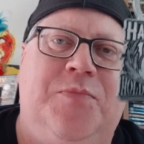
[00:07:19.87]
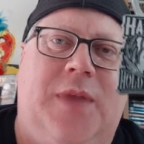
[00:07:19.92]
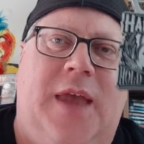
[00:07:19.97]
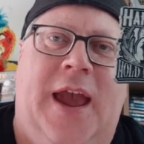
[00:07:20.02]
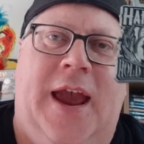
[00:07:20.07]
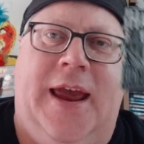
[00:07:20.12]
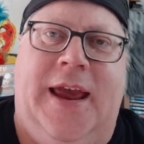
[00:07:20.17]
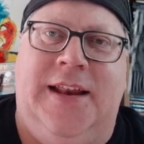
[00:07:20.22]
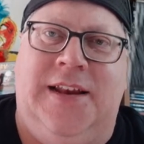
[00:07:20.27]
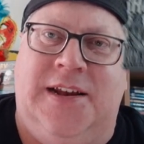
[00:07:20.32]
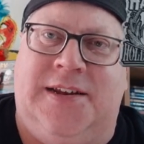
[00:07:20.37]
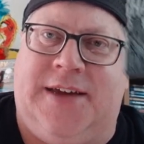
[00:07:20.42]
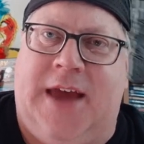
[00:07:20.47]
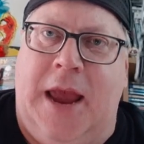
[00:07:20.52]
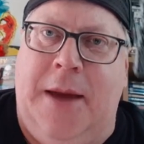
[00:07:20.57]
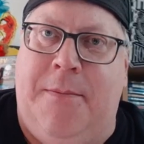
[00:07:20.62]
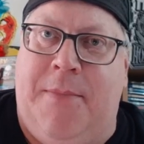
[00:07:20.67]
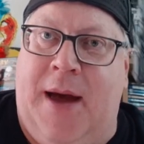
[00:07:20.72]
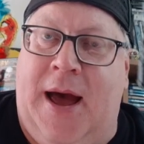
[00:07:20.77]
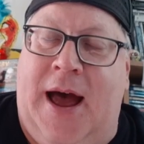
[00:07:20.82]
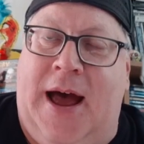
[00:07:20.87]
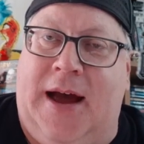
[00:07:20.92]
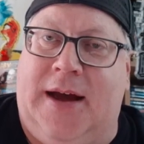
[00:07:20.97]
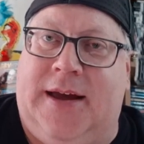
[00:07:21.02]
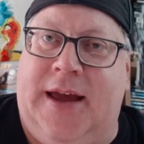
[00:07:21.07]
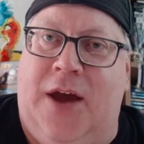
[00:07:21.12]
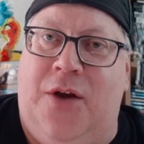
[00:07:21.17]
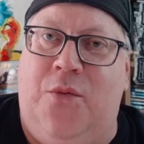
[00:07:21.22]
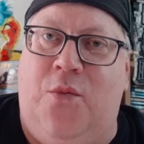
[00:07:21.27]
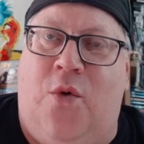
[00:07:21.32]
And he just came
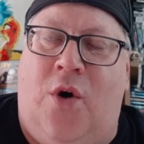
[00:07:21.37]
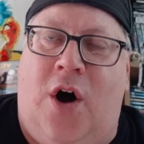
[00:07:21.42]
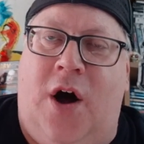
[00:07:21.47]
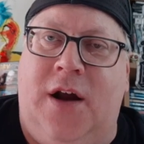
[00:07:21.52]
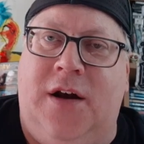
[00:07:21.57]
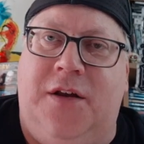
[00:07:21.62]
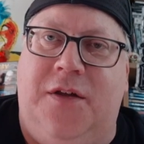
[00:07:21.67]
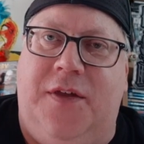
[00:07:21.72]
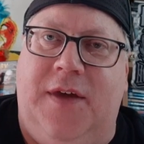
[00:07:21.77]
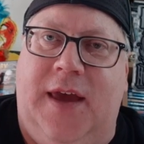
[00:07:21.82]
back and won